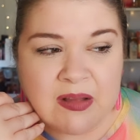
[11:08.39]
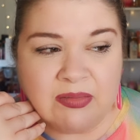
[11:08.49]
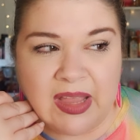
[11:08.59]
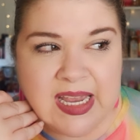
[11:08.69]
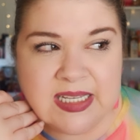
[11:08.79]

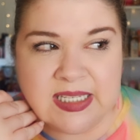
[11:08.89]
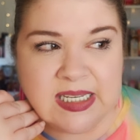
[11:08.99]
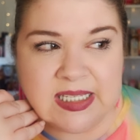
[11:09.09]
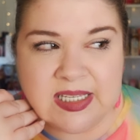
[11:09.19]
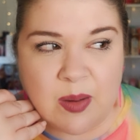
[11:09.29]
lazy
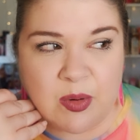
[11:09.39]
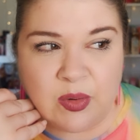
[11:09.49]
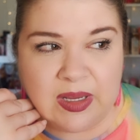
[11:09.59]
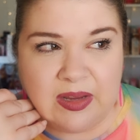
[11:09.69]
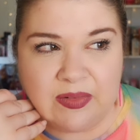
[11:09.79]
summer
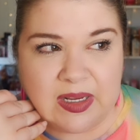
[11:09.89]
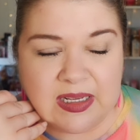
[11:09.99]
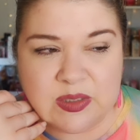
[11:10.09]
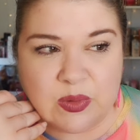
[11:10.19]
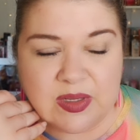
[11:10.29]

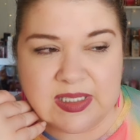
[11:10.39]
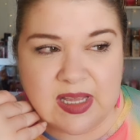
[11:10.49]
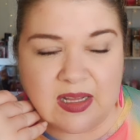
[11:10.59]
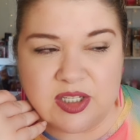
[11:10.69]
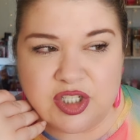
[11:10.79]
evenings where the
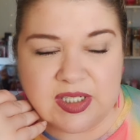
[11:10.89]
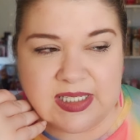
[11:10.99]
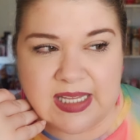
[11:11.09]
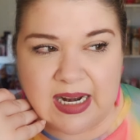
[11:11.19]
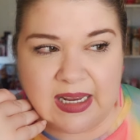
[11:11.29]
sun's
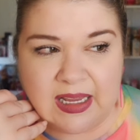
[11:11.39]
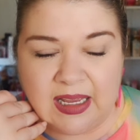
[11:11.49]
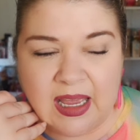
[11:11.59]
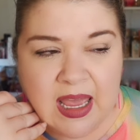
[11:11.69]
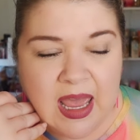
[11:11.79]
just
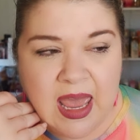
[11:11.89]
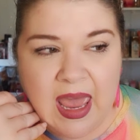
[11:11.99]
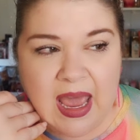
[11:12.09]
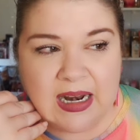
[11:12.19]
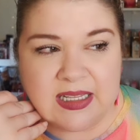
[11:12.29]
setting
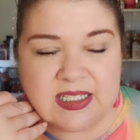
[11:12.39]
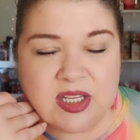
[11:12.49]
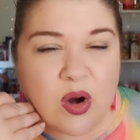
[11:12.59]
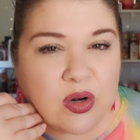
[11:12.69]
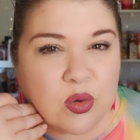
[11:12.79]
and it's
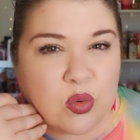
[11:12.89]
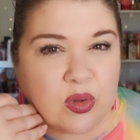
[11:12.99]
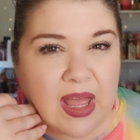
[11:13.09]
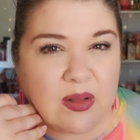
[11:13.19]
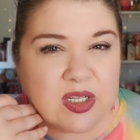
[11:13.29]
starting to cool
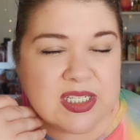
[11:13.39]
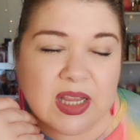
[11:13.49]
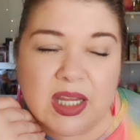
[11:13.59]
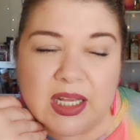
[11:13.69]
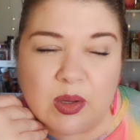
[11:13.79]
down just a
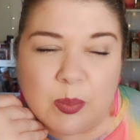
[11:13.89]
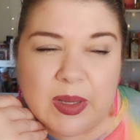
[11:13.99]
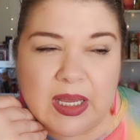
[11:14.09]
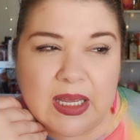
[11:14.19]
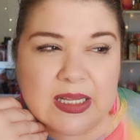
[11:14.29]
little
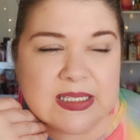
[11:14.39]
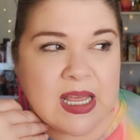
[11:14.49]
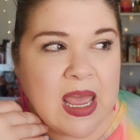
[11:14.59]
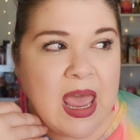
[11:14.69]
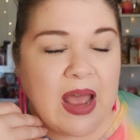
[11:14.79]
bit
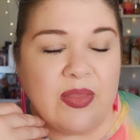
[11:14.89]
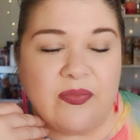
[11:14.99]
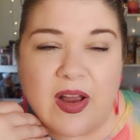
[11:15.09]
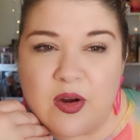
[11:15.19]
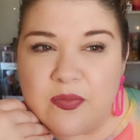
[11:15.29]
and the
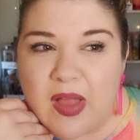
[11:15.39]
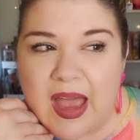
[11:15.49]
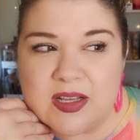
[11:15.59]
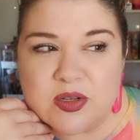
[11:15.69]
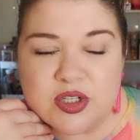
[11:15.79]

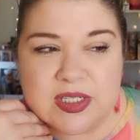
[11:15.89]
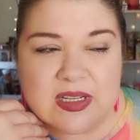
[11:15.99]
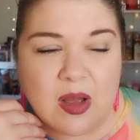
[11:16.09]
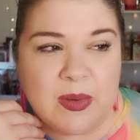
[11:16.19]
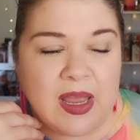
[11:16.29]
fireflies are just
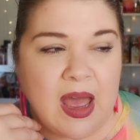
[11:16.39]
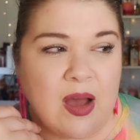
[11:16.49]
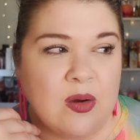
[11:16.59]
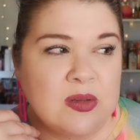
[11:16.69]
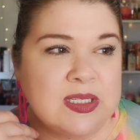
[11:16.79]
coming
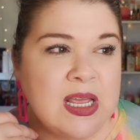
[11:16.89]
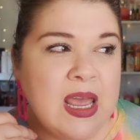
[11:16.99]
out